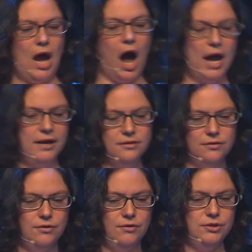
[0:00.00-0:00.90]

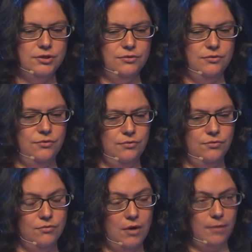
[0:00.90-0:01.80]
either
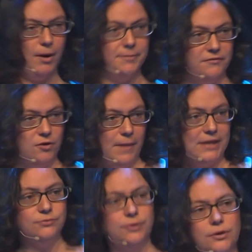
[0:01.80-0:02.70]
you are prompted for your
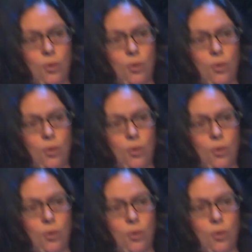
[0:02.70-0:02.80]
password